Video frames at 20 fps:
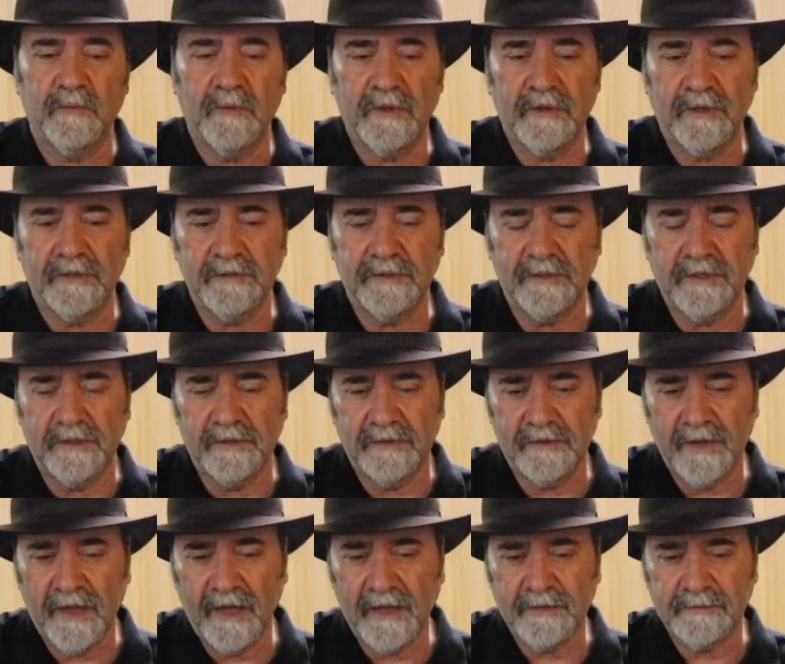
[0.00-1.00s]
The one
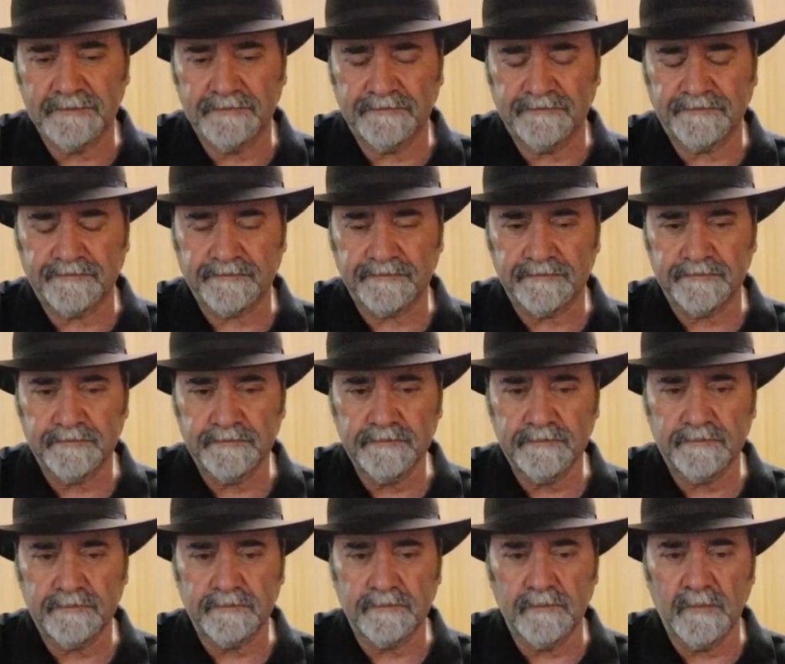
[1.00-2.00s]
underneath that,
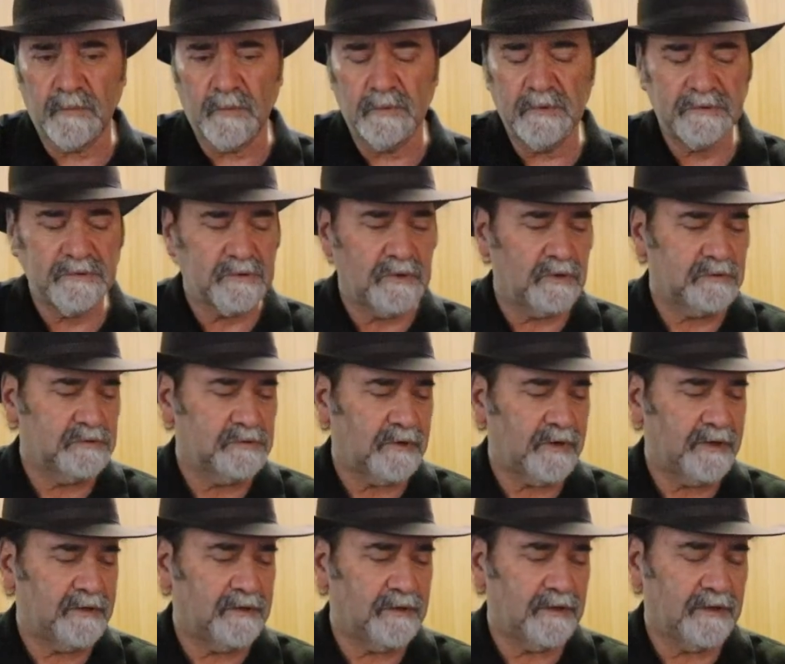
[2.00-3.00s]
let's go
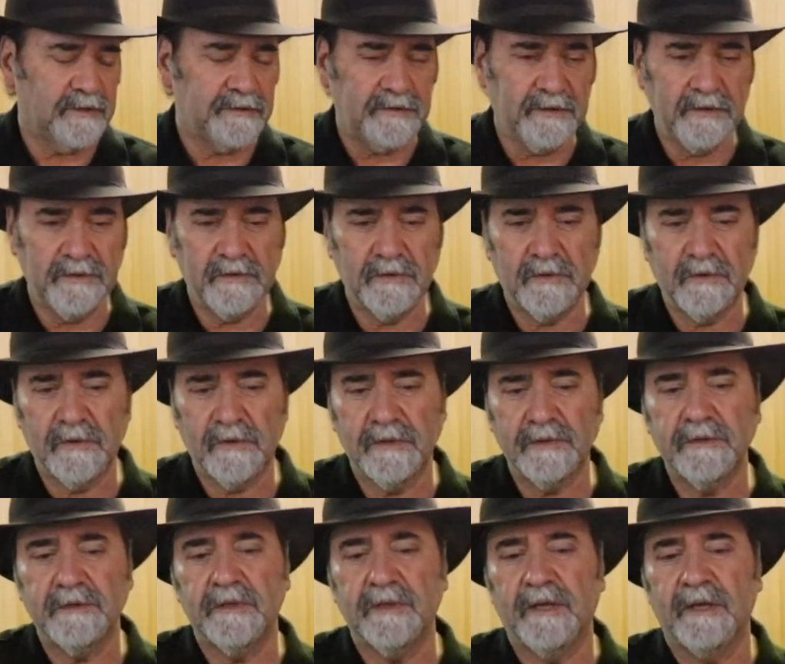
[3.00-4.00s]
try it on a D
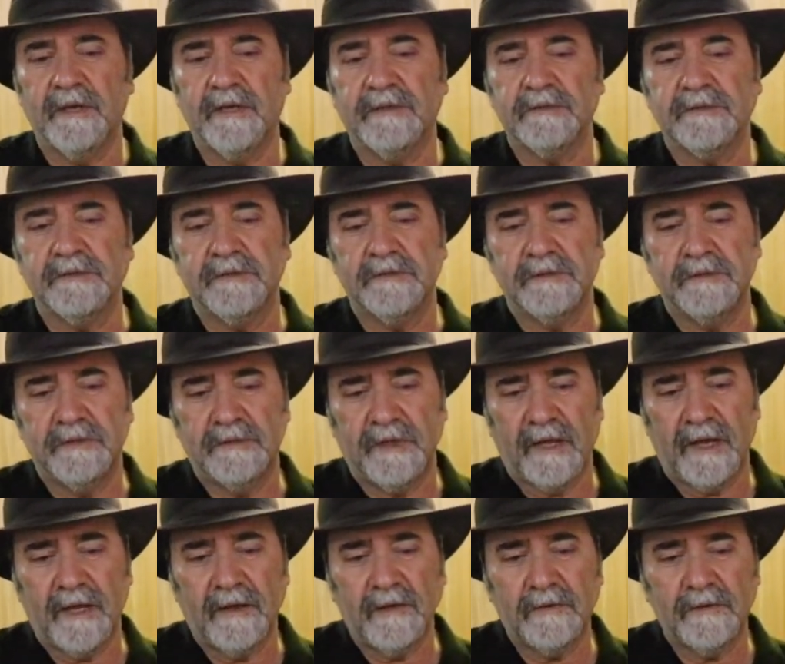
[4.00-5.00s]
chord, and it's
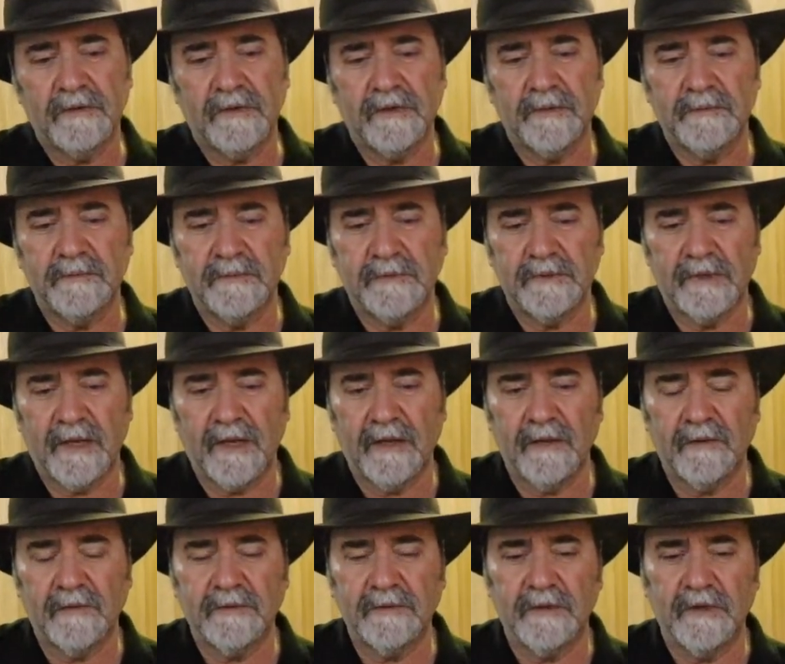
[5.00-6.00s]
down, up,
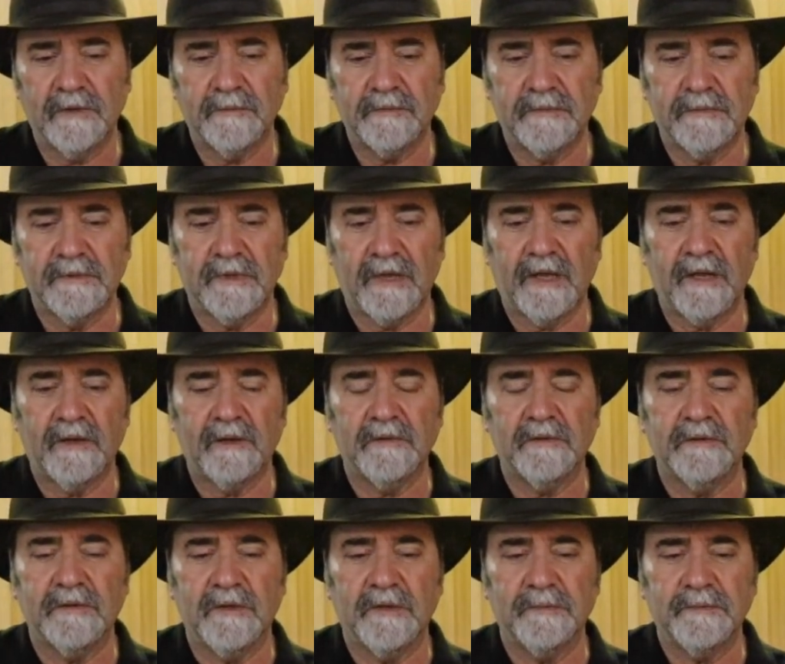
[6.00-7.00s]
down, up,
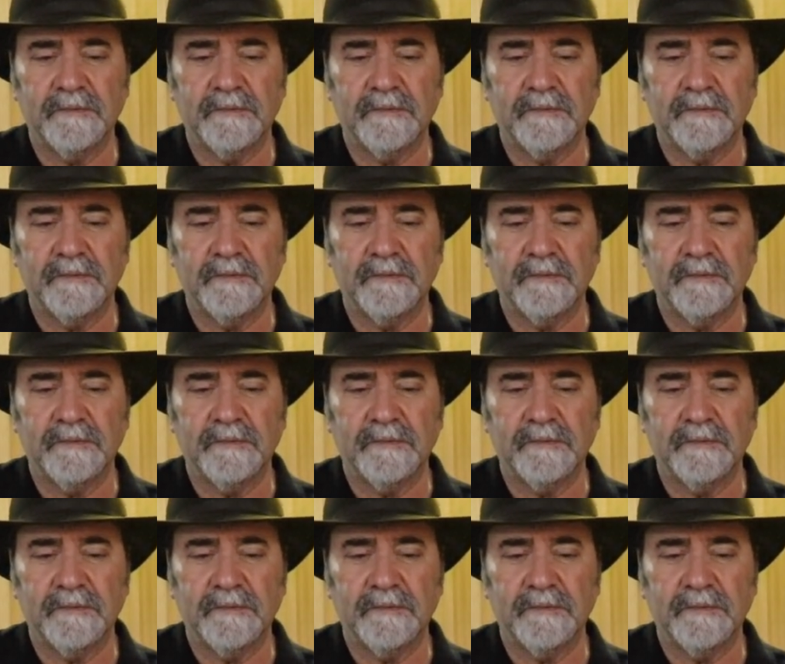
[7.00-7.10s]
down,